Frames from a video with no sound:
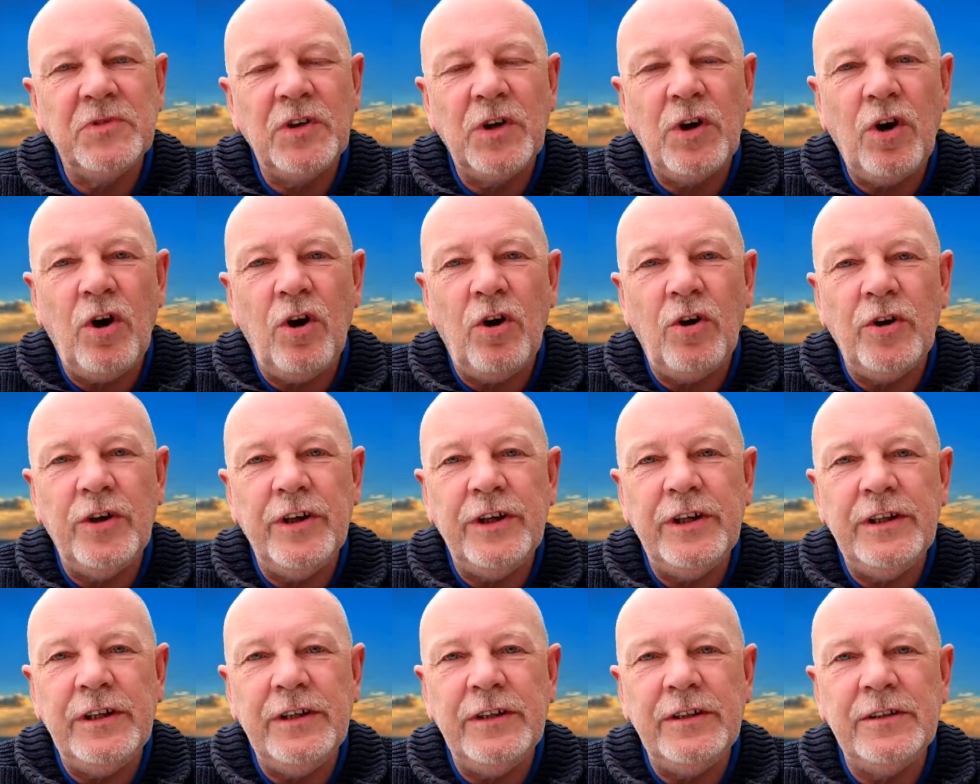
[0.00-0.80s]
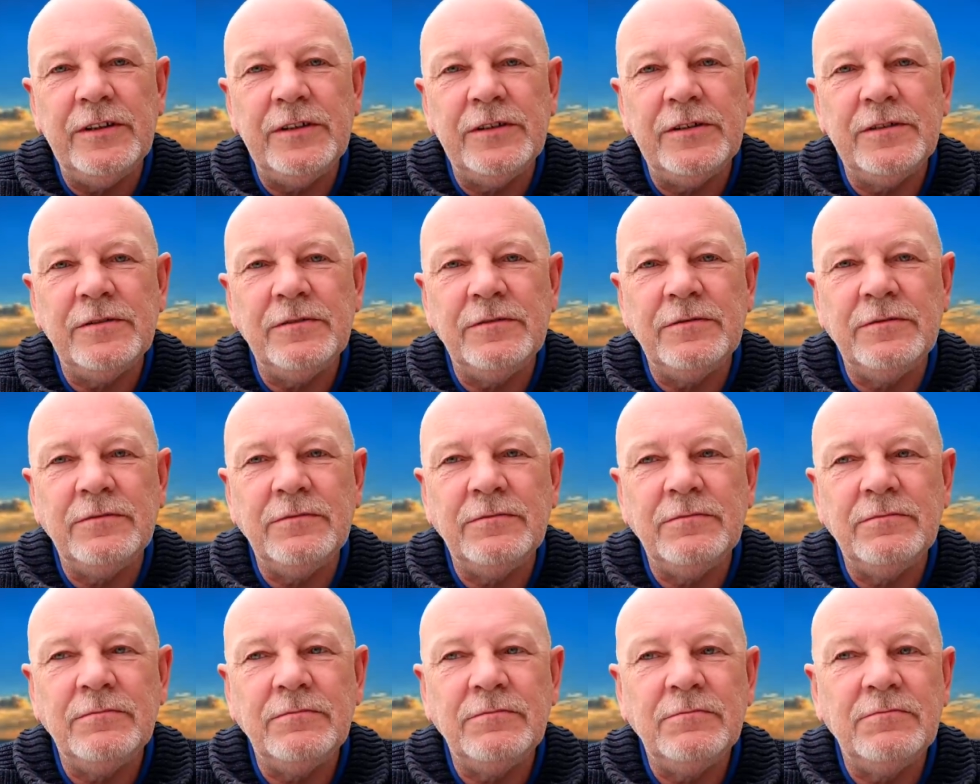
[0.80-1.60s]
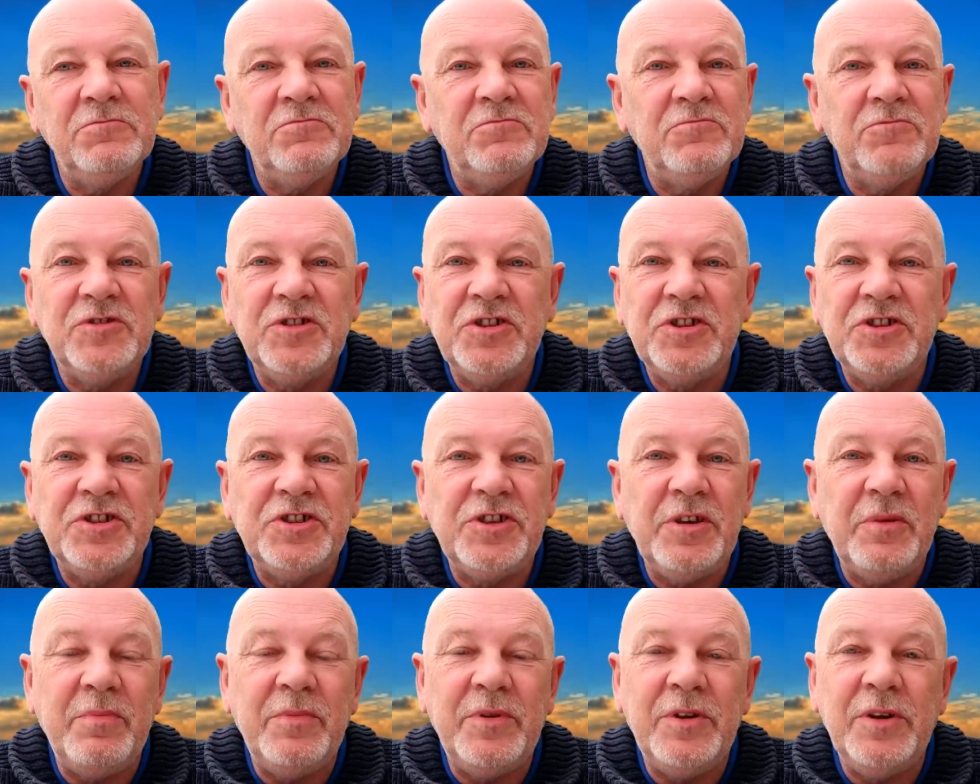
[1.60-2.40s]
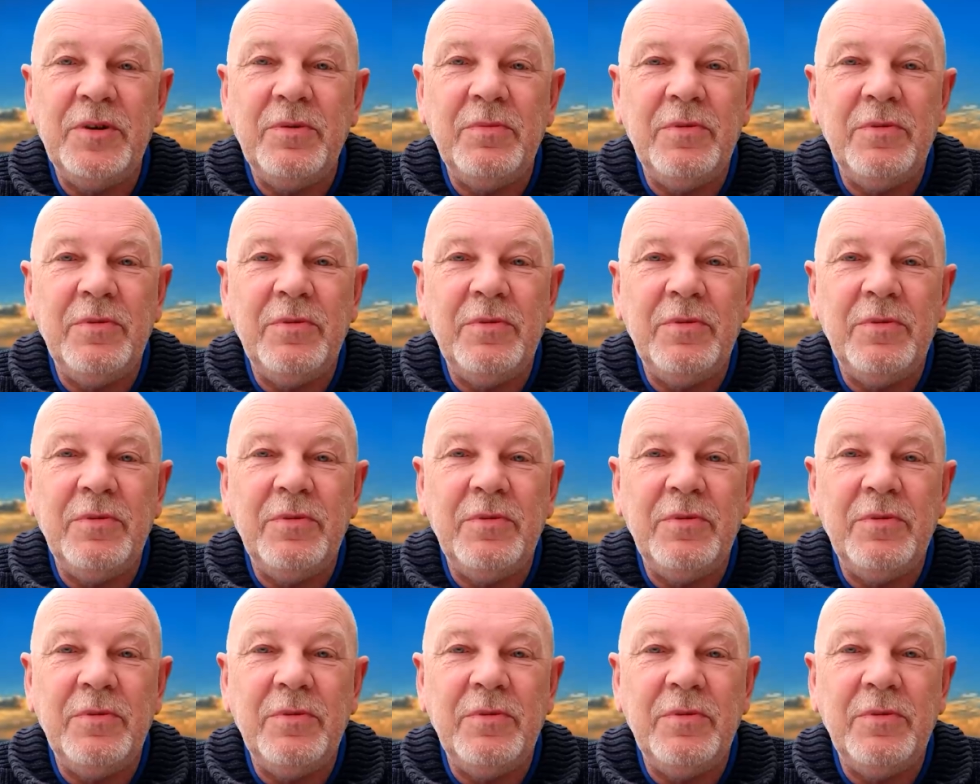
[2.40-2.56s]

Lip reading: colleague, just somebody